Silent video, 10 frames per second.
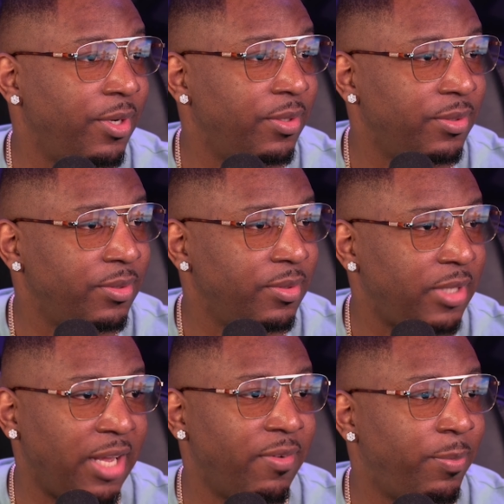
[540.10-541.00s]
you know,
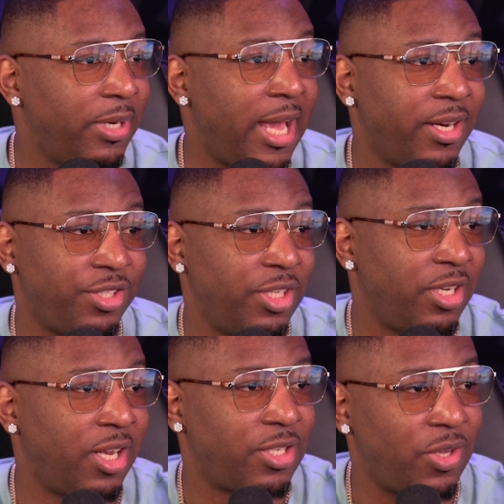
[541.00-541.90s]
gave up a lot of
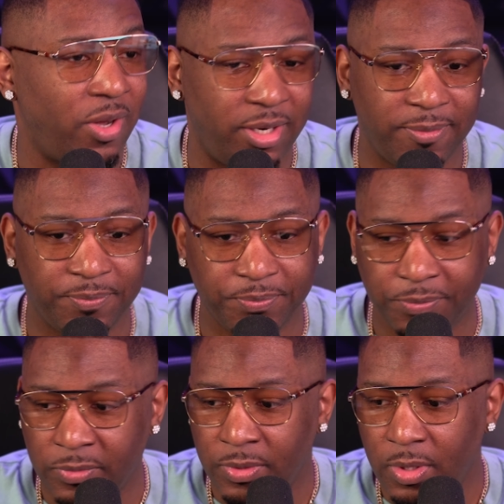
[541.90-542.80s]
shit that I started.
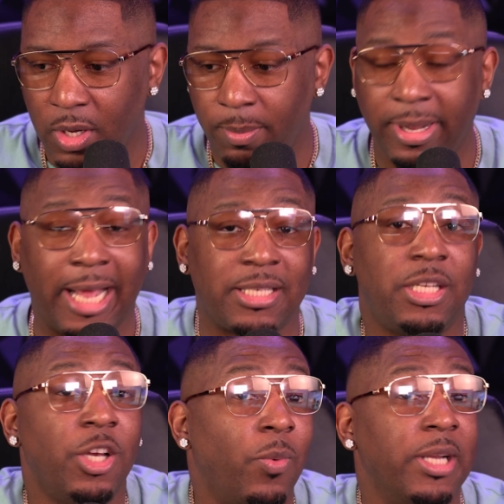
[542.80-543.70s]
But I
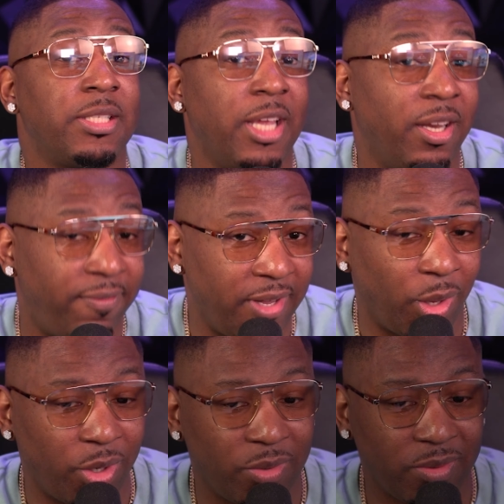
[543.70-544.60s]
still wasn't scared to fail,